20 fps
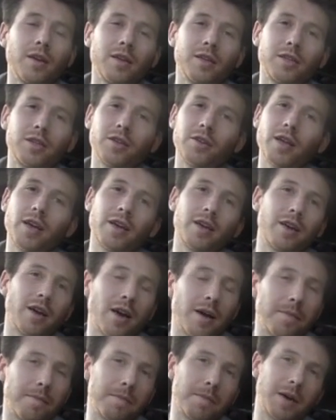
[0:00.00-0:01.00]
Till then,
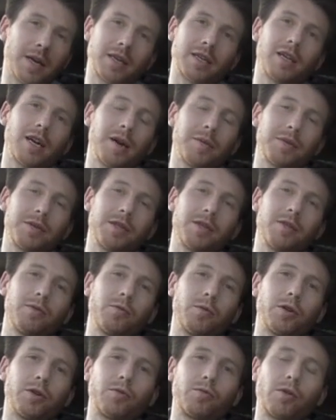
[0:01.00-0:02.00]
I'm Mike Thompson
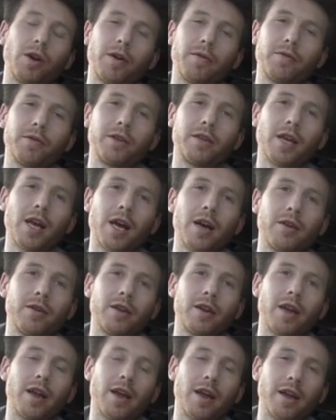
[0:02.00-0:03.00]
with Right Foot Down,
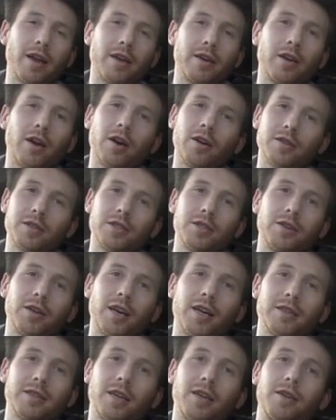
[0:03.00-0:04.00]
and I'll see you
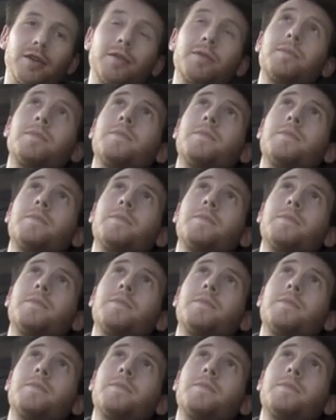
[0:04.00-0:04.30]
guys later.